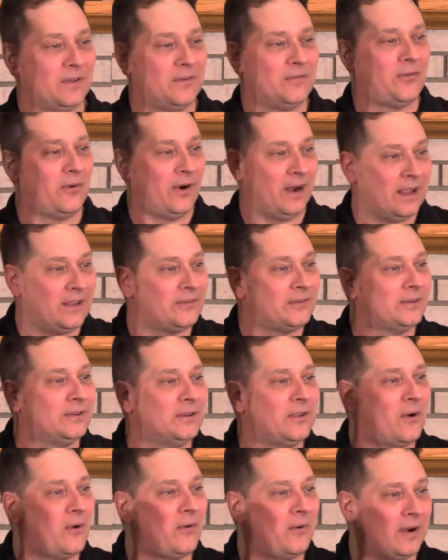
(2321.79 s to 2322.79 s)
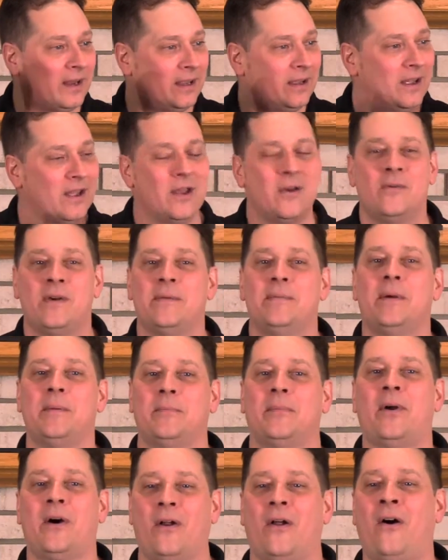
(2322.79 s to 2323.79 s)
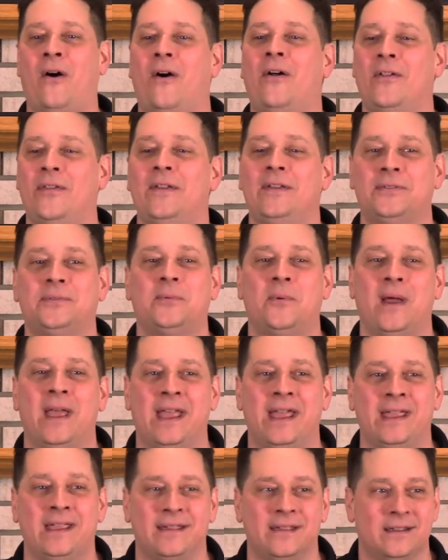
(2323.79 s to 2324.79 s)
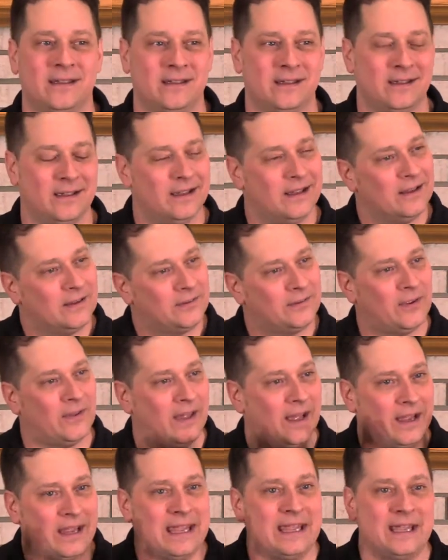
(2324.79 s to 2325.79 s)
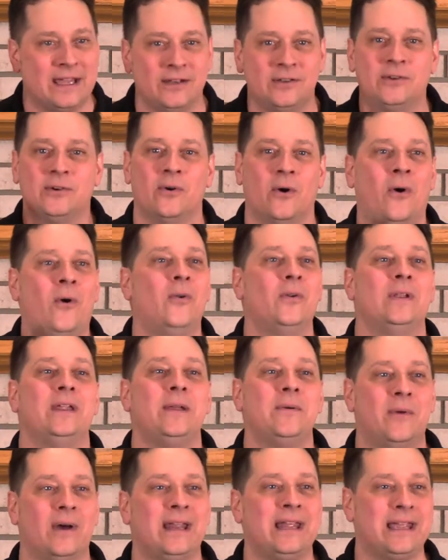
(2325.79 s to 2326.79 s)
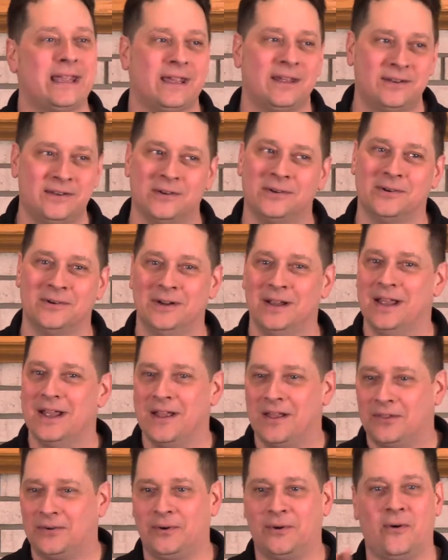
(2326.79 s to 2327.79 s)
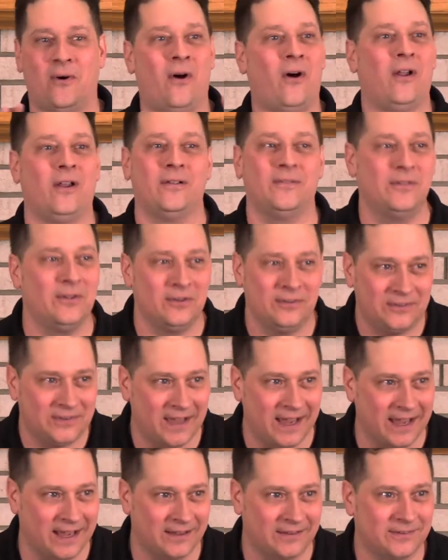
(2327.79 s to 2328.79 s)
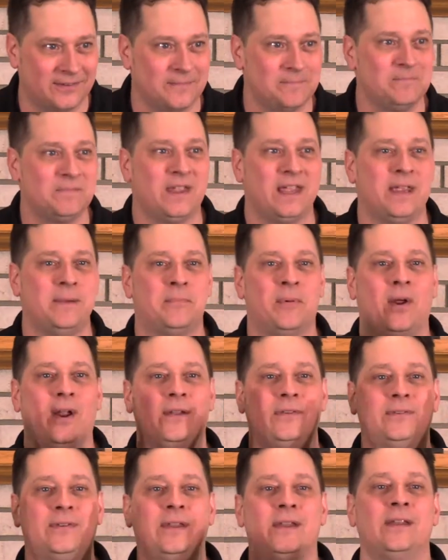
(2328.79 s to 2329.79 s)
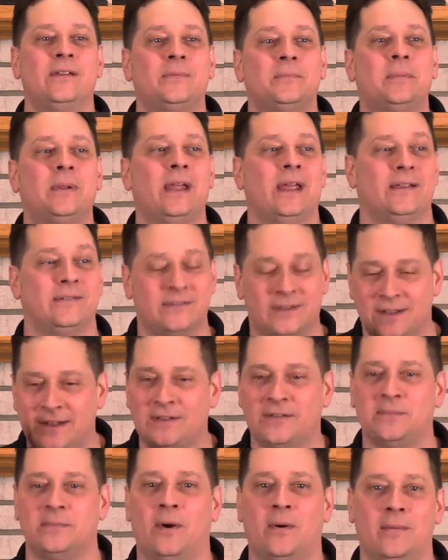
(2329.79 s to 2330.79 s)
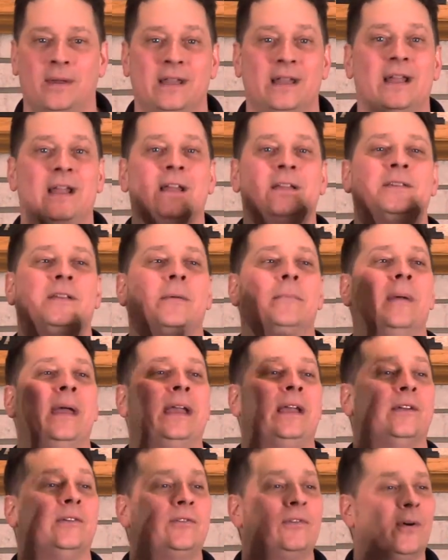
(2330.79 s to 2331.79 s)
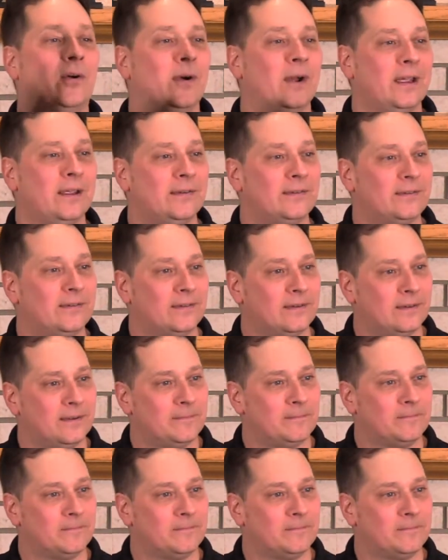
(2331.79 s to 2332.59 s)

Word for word: For his glory. We've been brought all this way so that he can do only what he could do. Through all of those things, he brought us to this place, to this moment, to make a choice,